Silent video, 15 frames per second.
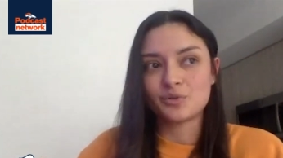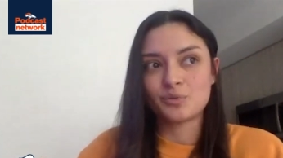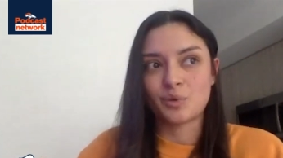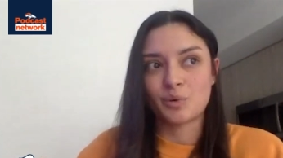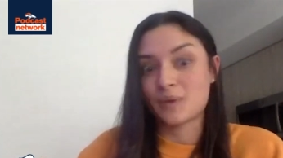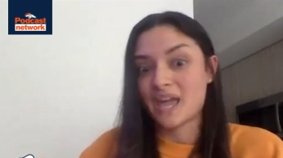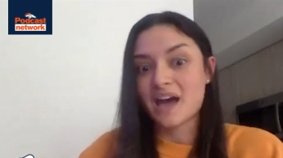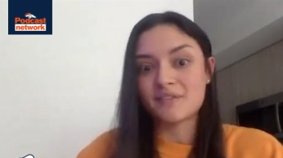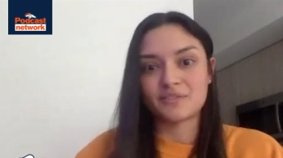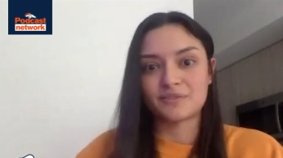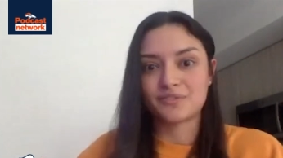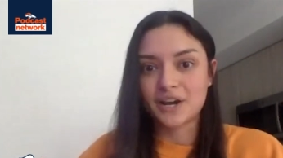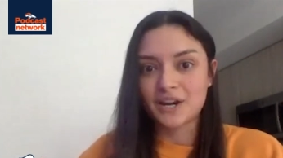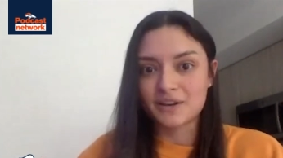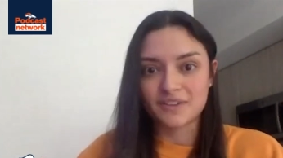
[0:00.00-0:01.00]
what we have in
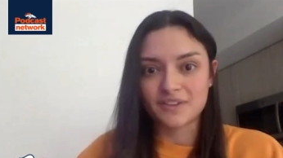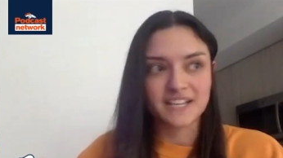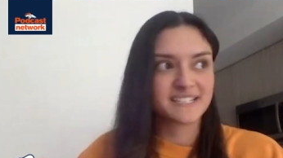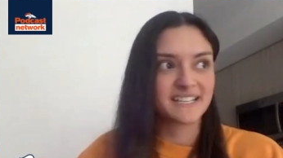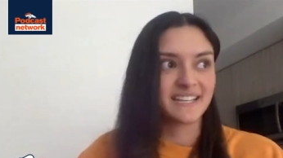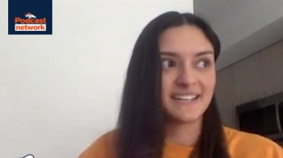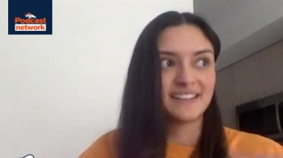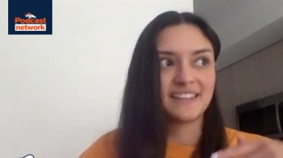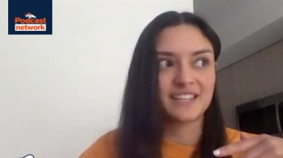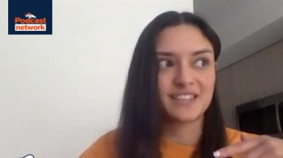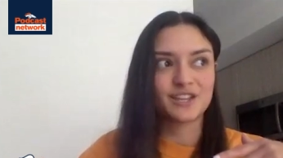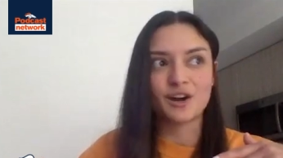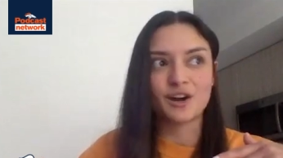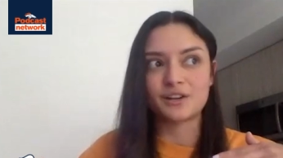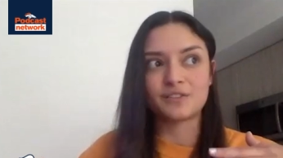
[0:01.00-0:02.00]
front of us and the
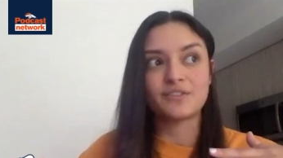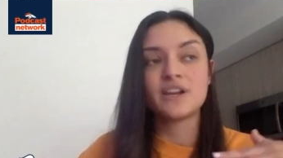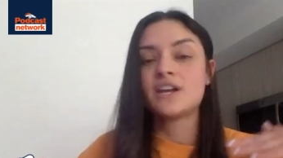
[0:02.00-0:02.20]
thought of,